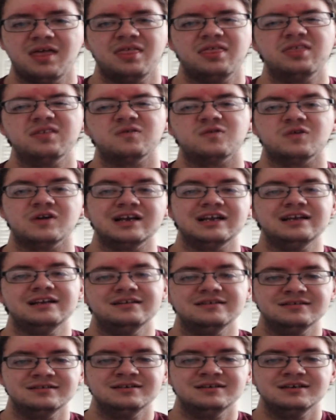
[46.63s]
three.
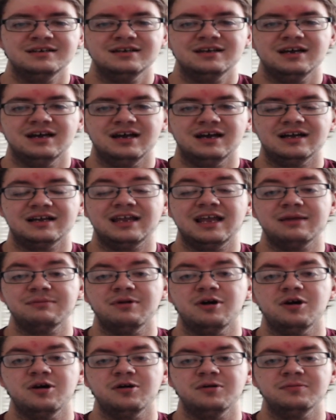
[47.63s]
I came
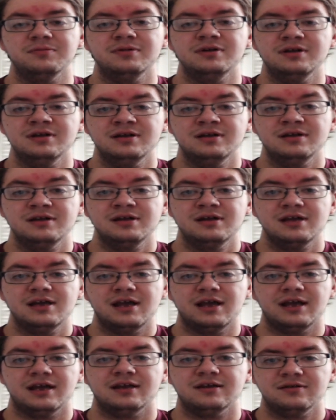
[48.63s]
home
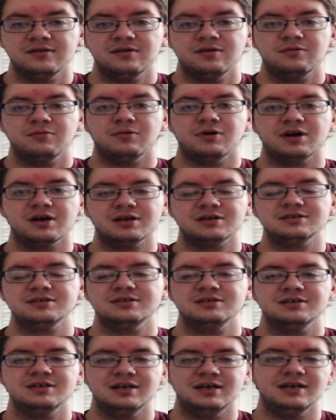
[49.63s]
and worked,
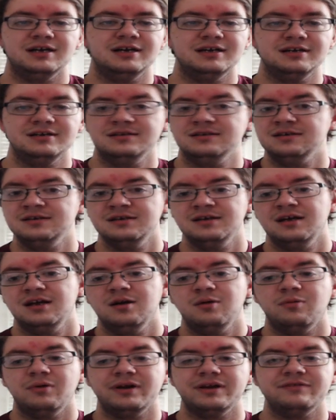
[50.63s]
uh,
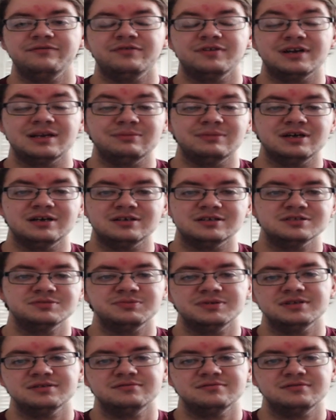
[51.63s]
waited for emails,
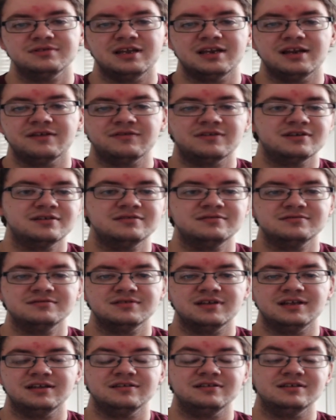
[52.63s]
but they never,
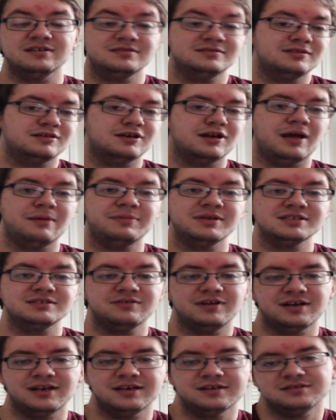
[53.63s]
they, they're not busy
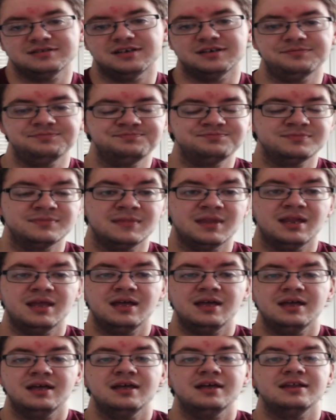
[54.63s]
right now, so
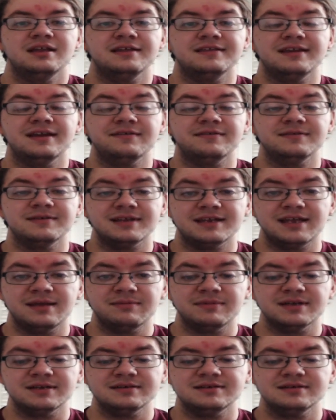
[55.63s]
nothing ever really came
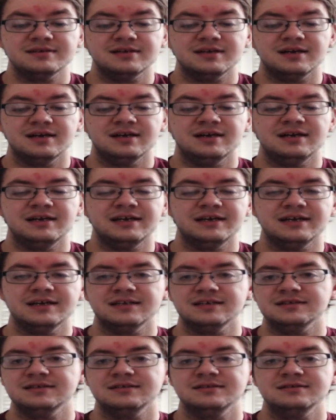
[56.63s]
in. And